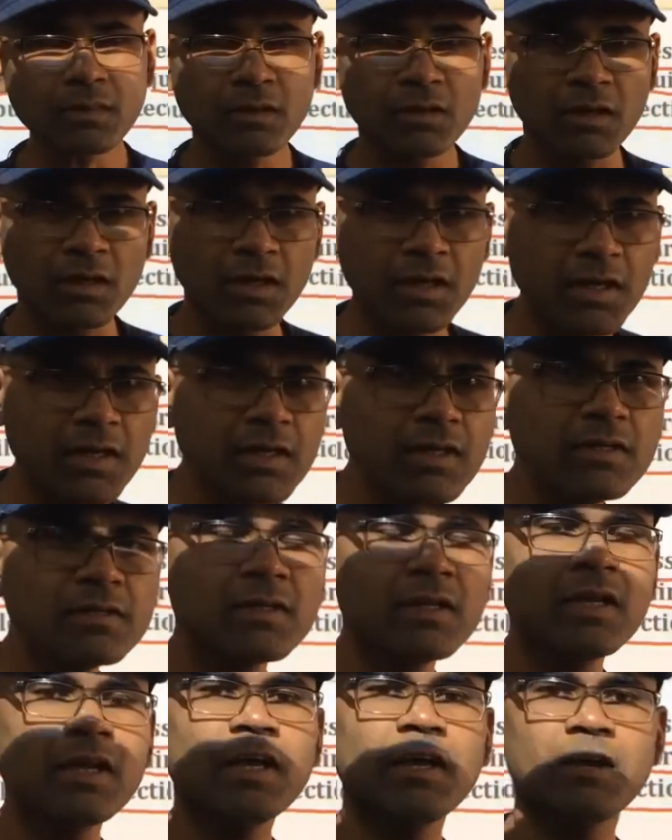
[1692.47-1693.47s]

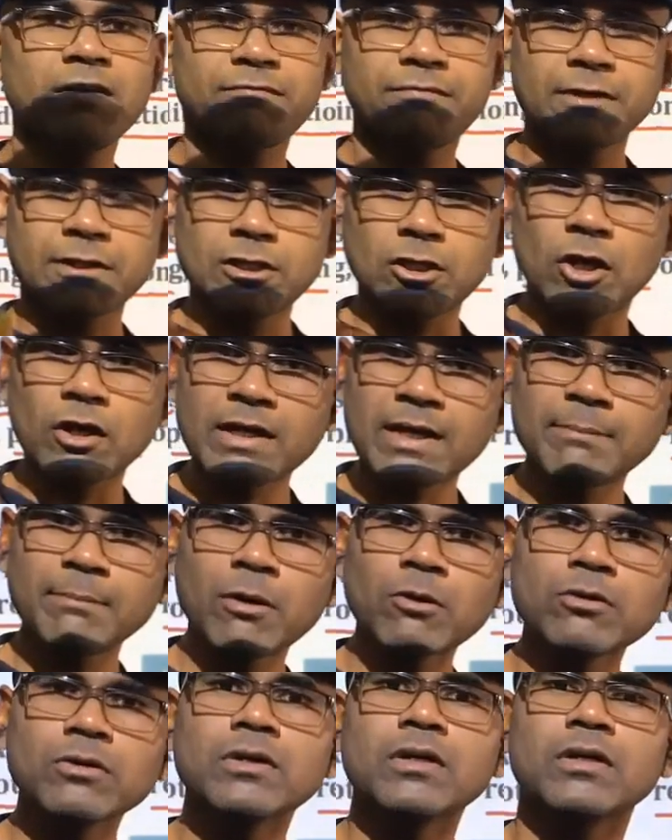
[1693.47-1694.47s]
Here, if we talk
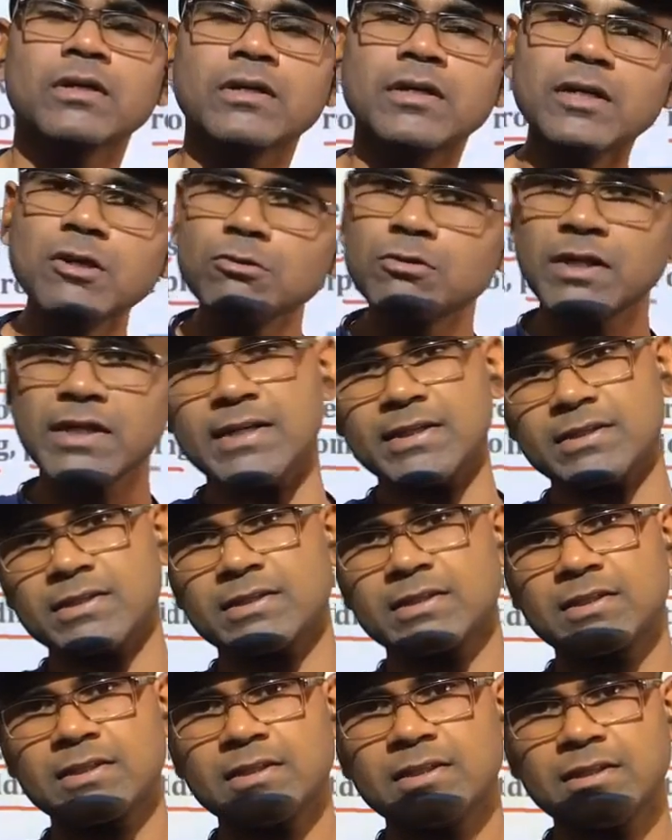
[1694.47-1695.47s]
about
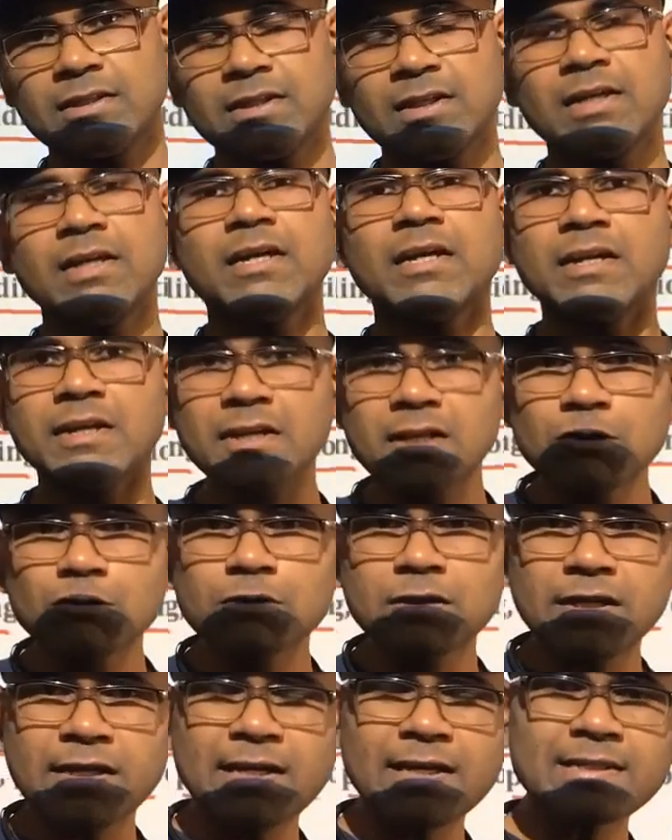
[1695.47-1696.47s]
nutrients,
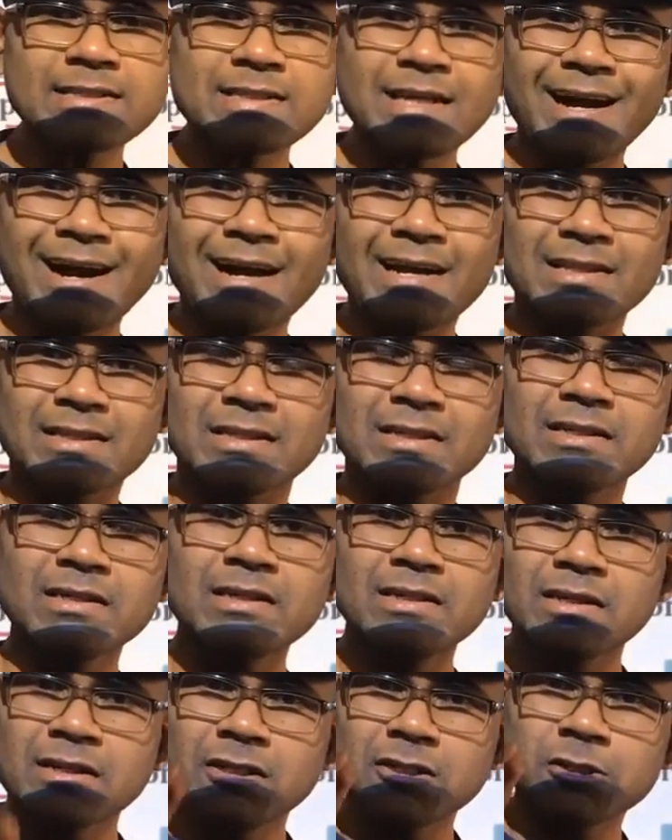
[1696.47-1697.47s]
nutrients are
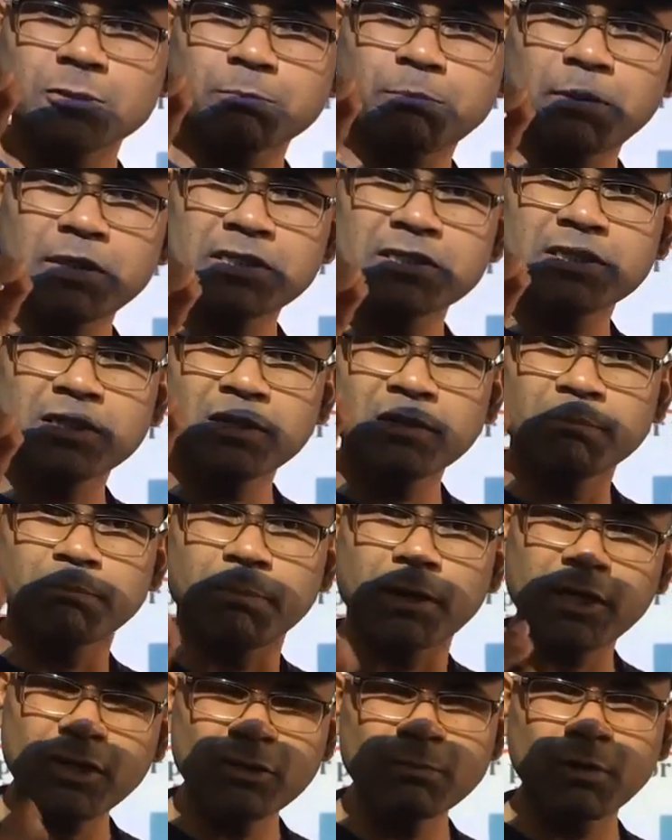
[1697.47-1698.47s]
the
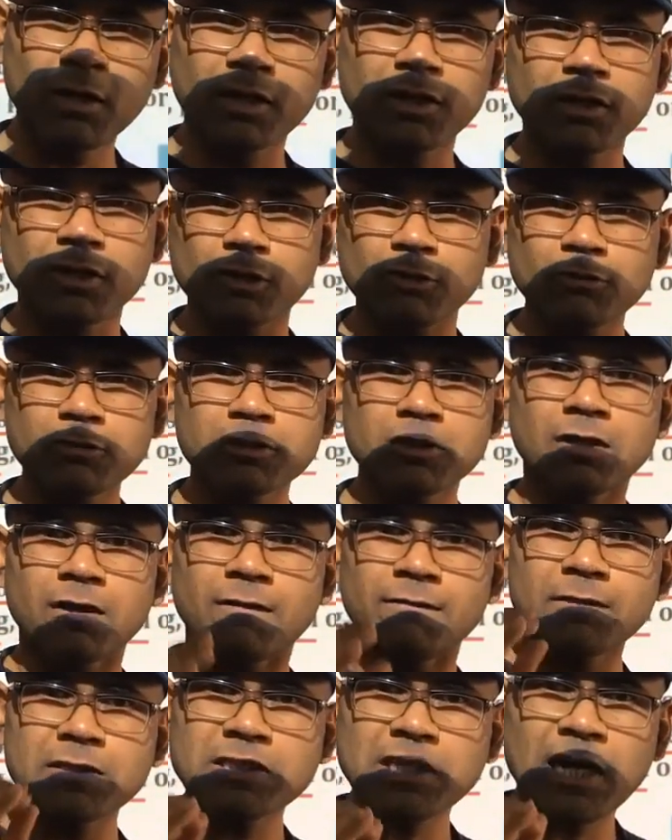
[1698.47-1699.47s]
special
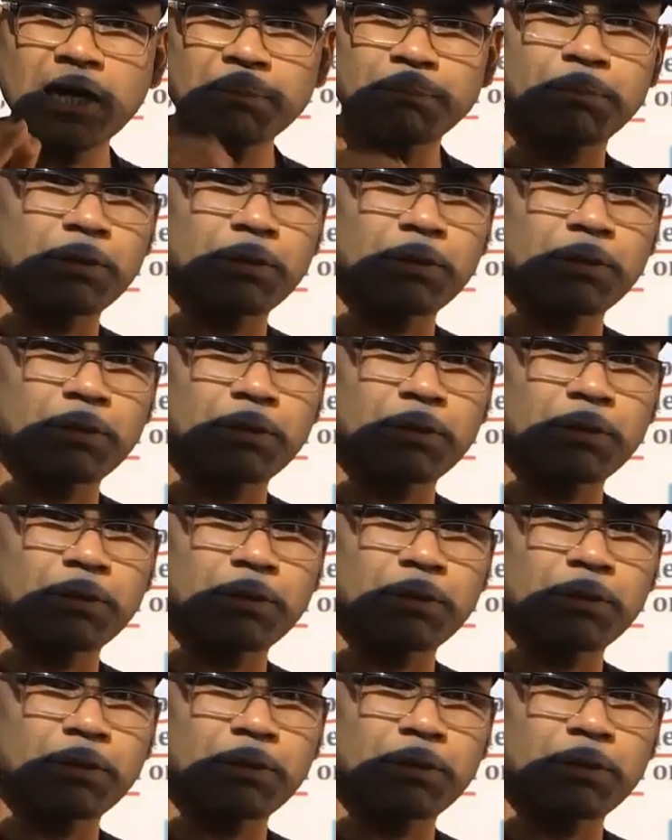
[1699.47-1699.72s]
biomolecules which are